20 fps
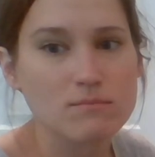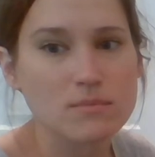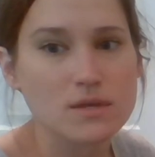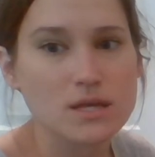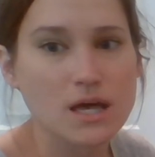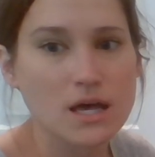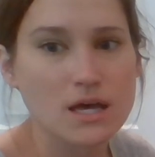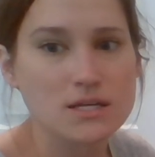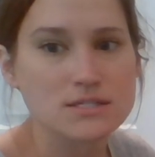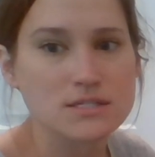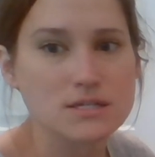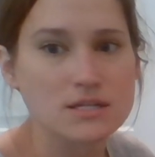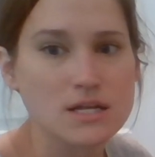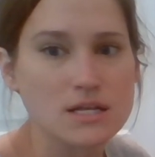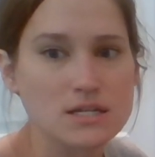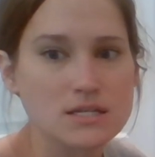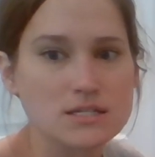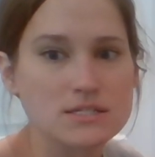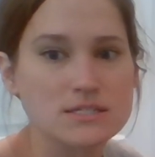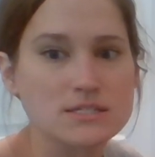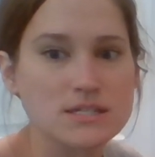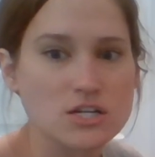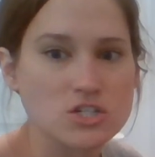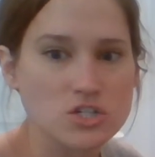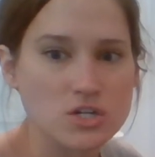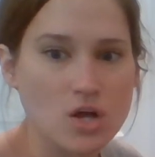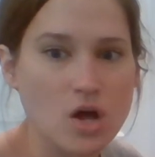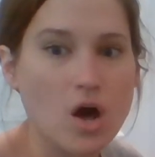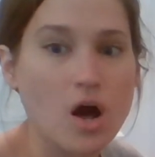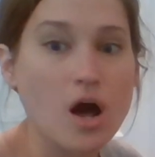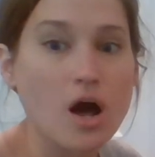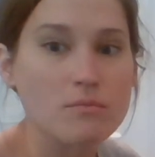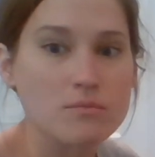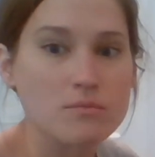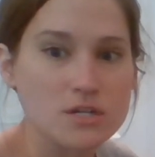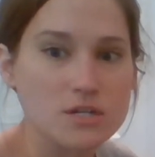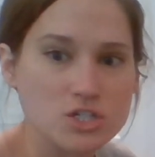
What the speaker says: because it is such a common